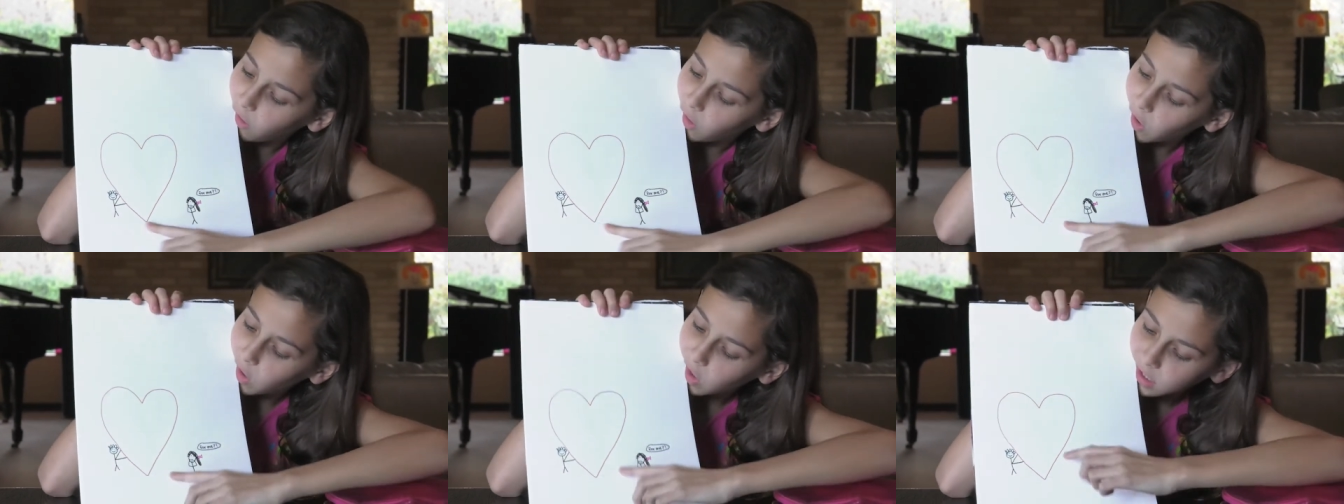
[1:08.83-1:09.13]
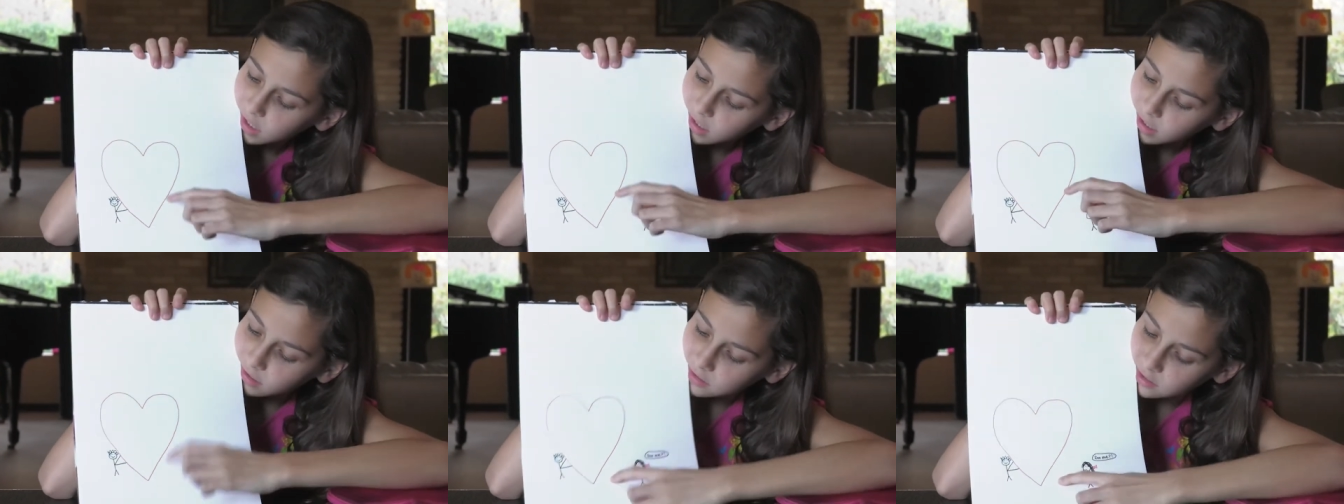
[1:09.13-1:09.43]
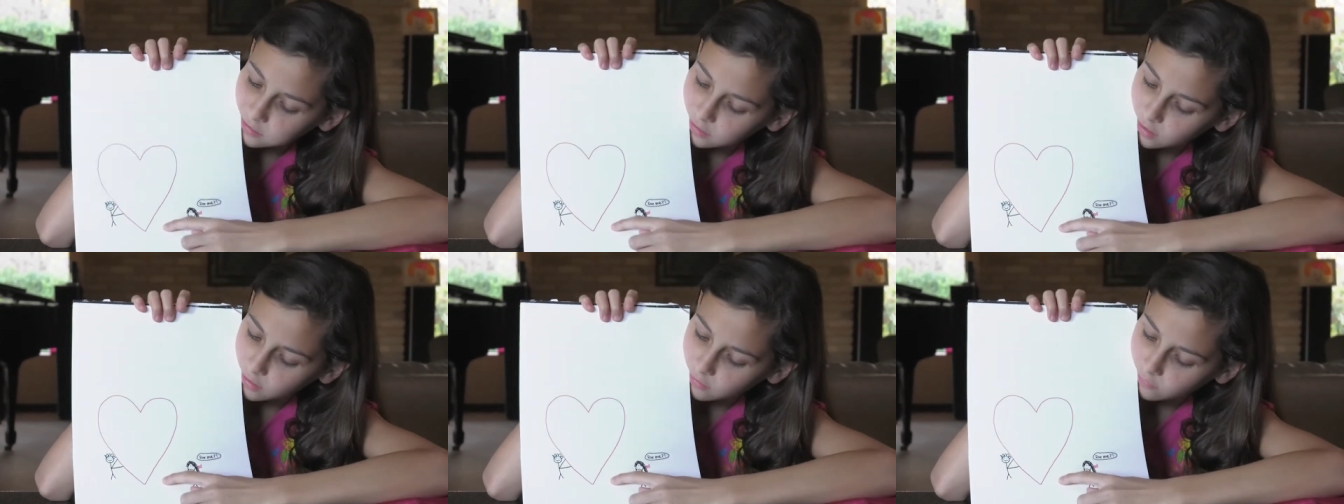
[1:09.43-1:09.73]
all
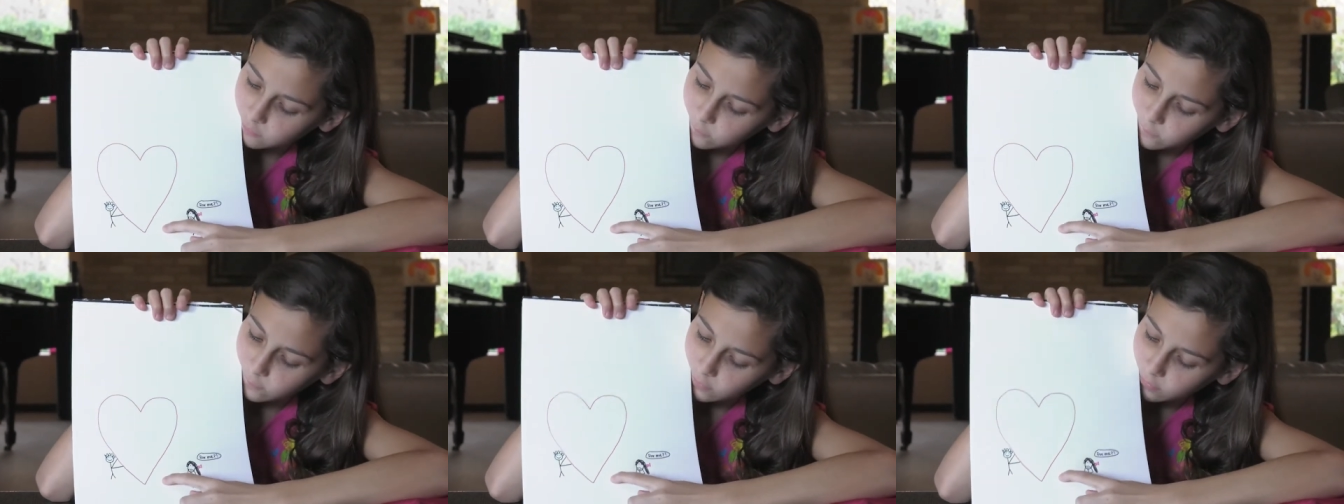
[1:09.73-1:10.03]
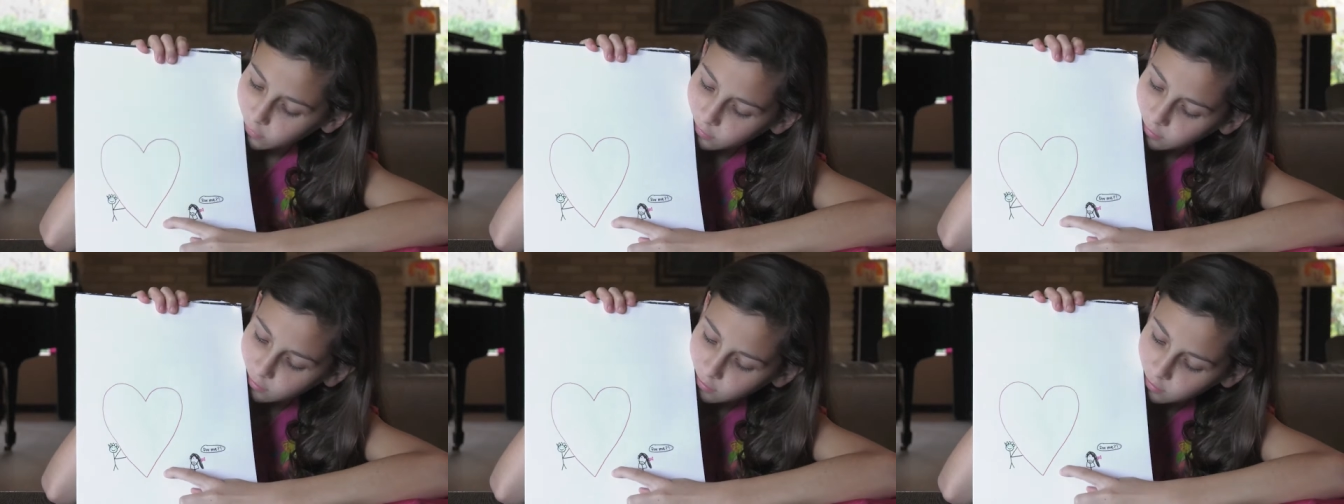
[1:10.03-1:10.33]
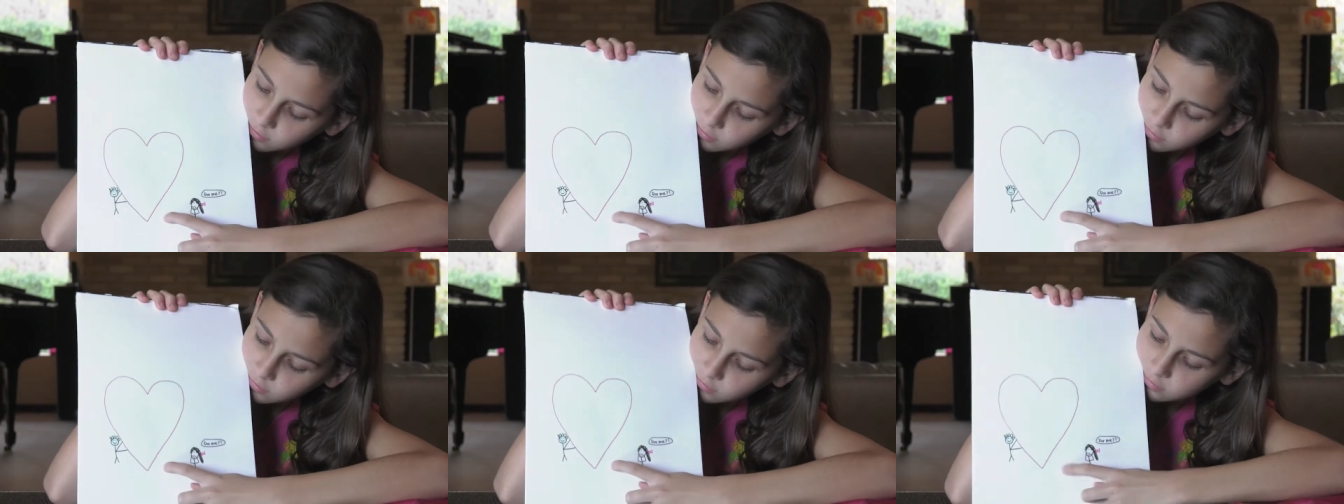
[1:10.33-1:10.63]
his love
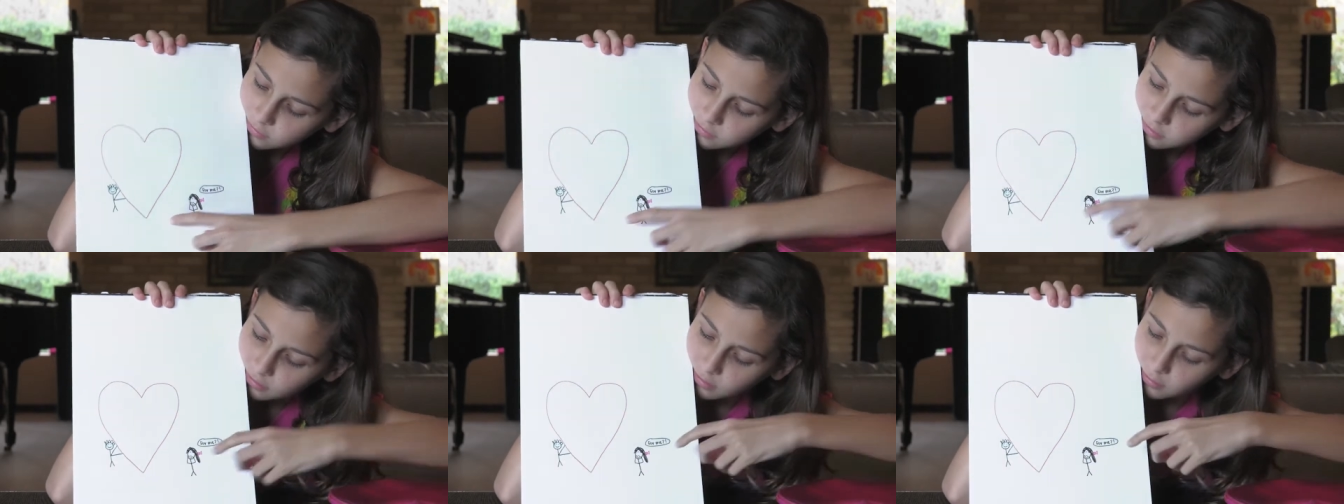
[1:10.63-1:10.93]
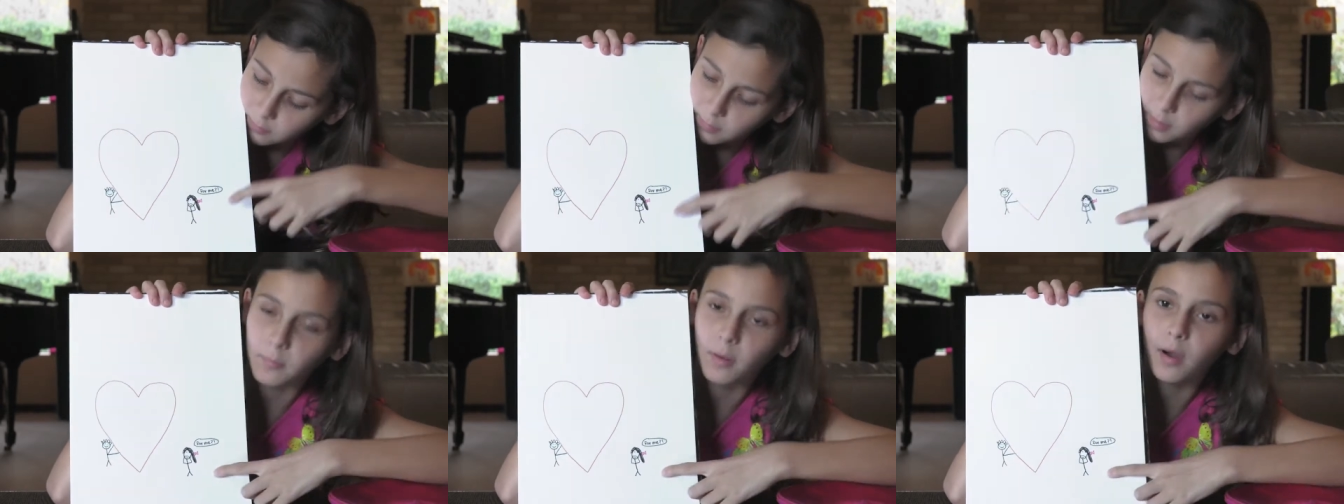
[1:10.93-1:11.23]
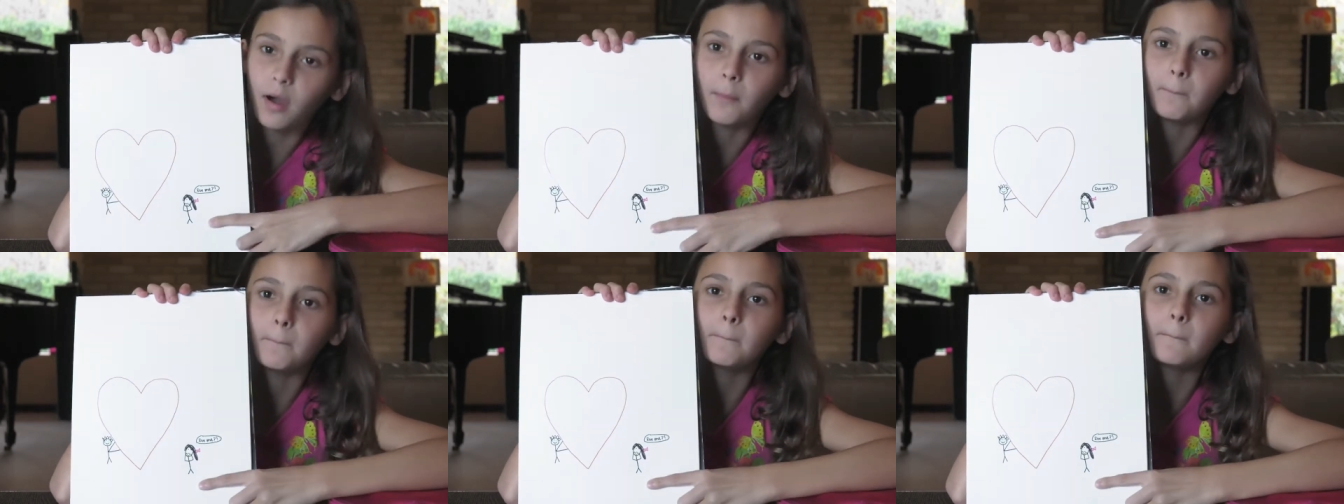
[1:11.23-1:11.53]
to my
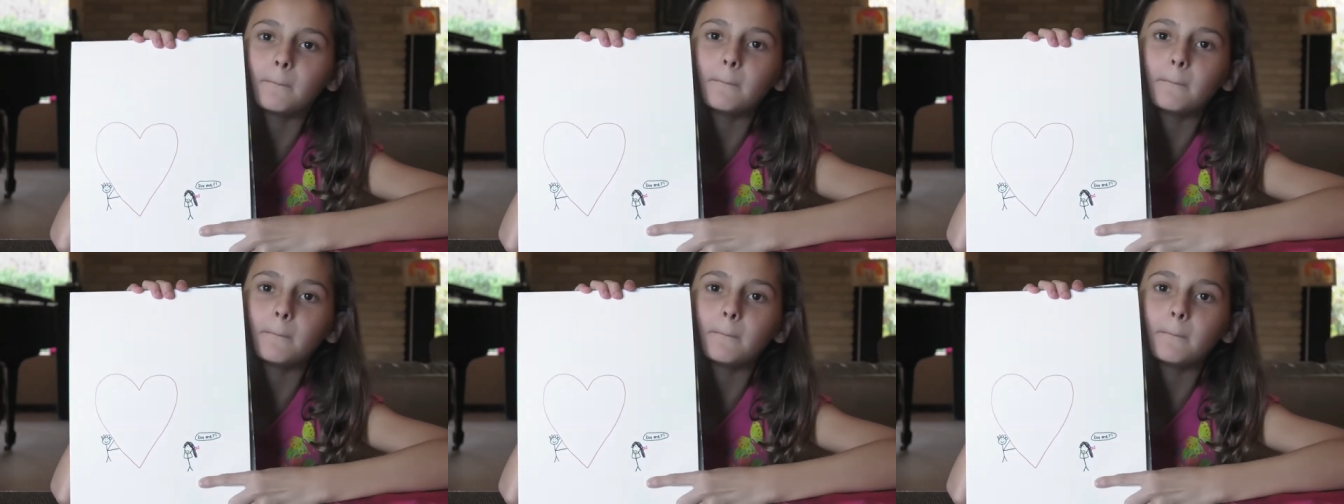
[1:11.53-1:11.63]
mom.